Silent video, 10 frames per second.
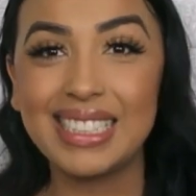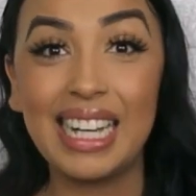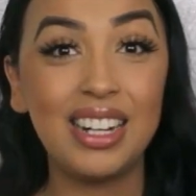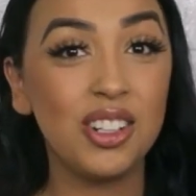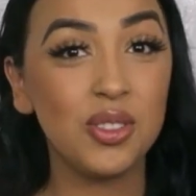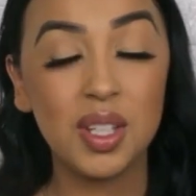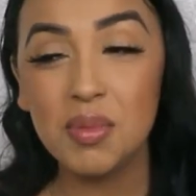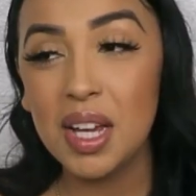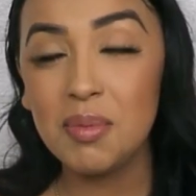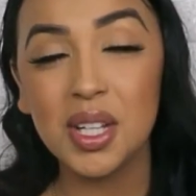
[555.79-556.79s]
I don't know.
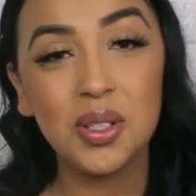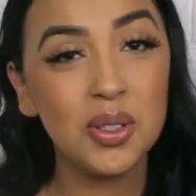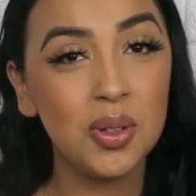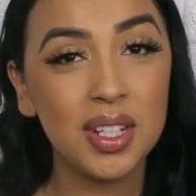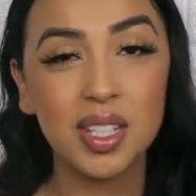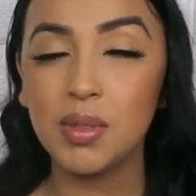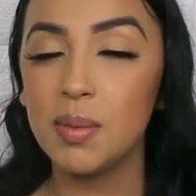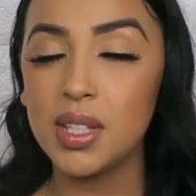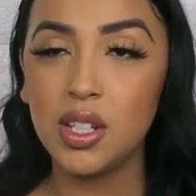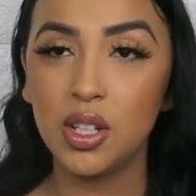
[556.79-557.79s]
Sometimes I do do it,
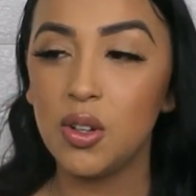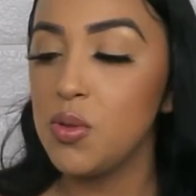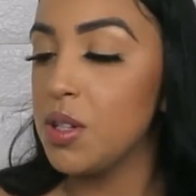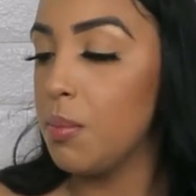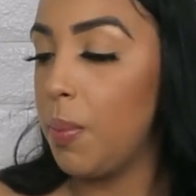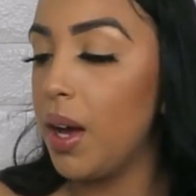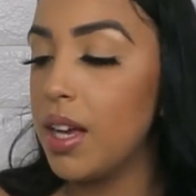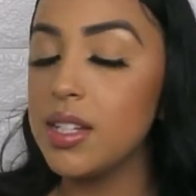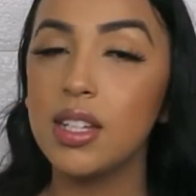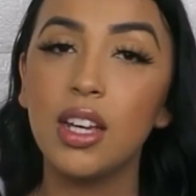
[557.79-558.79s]
sometimes I don't,
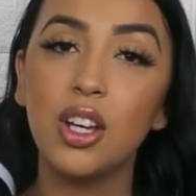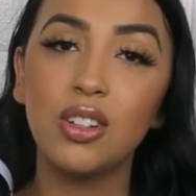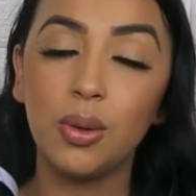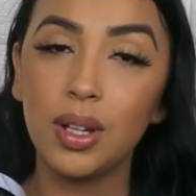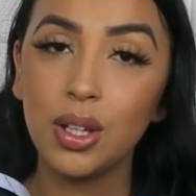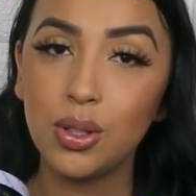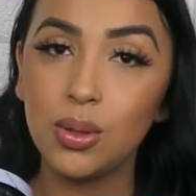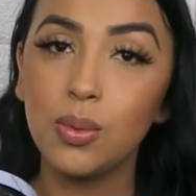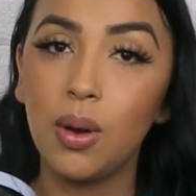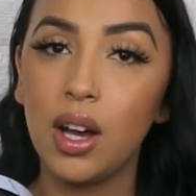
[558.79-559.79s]
but going
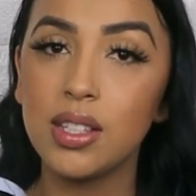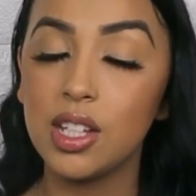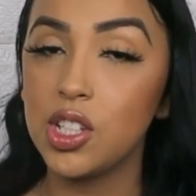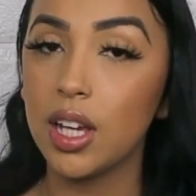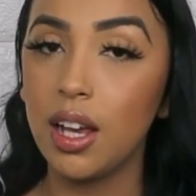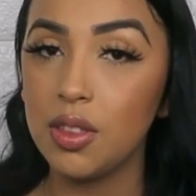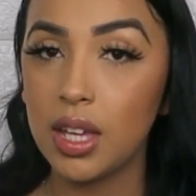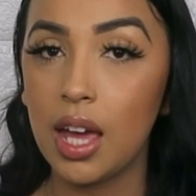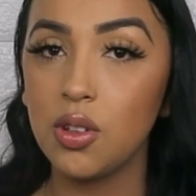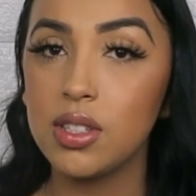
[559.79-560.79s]
to Ross and checking out
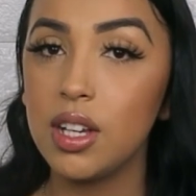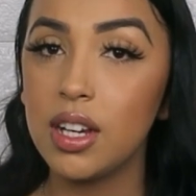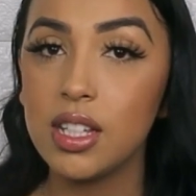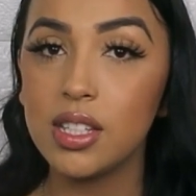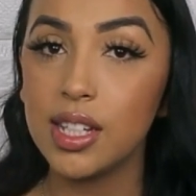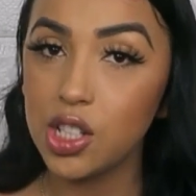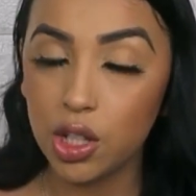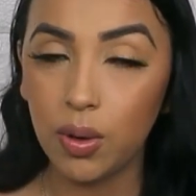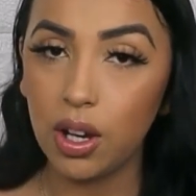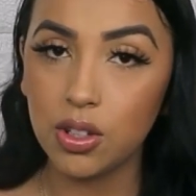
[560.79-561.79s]
the candles there is such
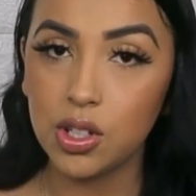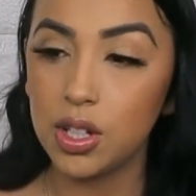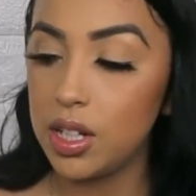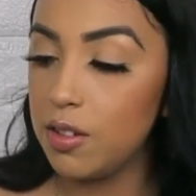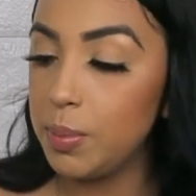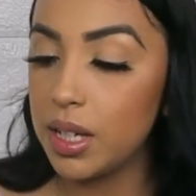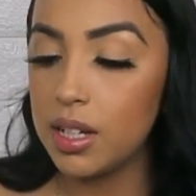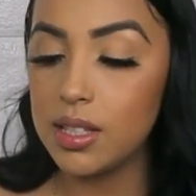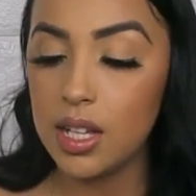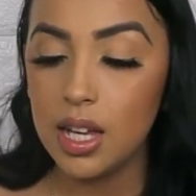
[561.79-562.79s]
a great alternative
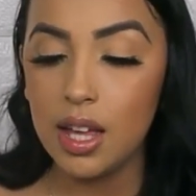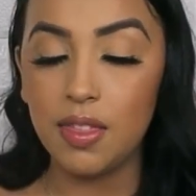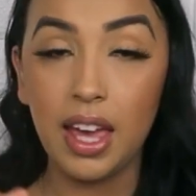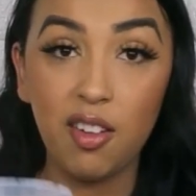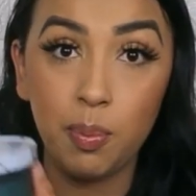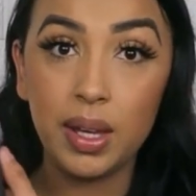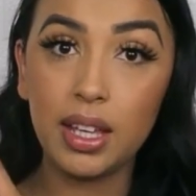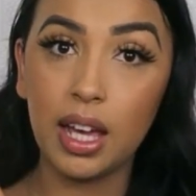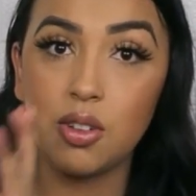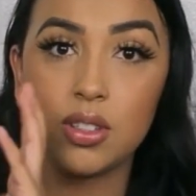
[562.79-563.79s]
because they have
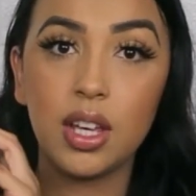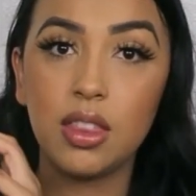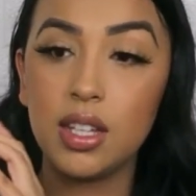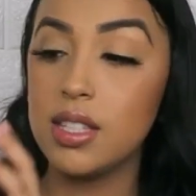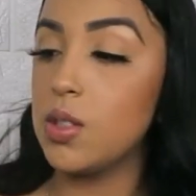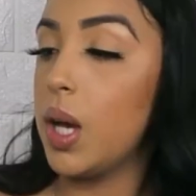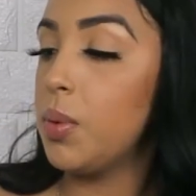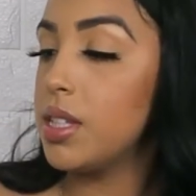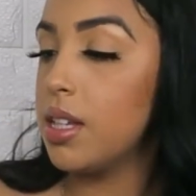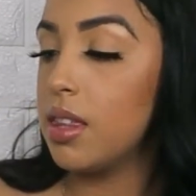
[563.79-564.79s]
big candles like this, so I
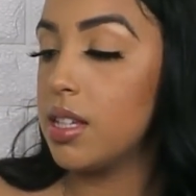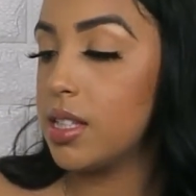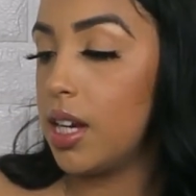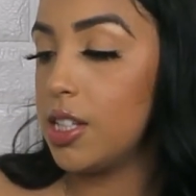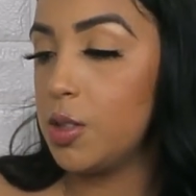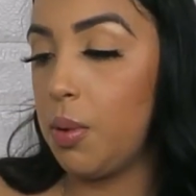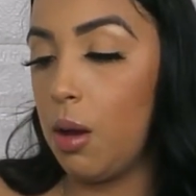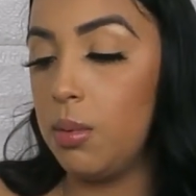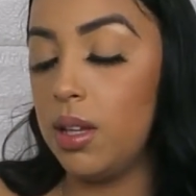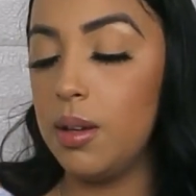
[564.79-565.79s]
would say this size is
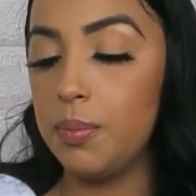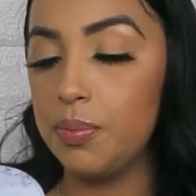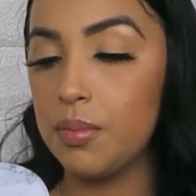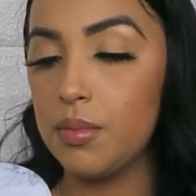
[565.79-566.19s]
probably